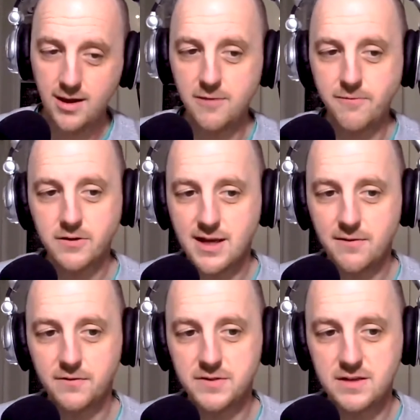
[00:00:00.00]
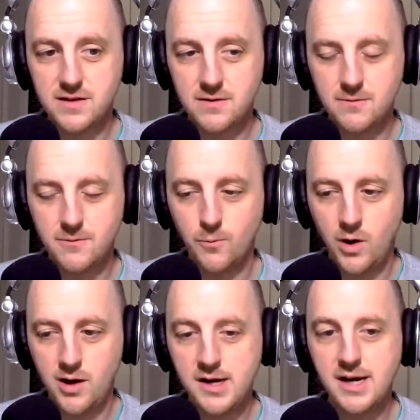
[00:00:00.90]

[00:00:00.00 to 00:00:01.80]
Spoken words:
in the first half of season 1,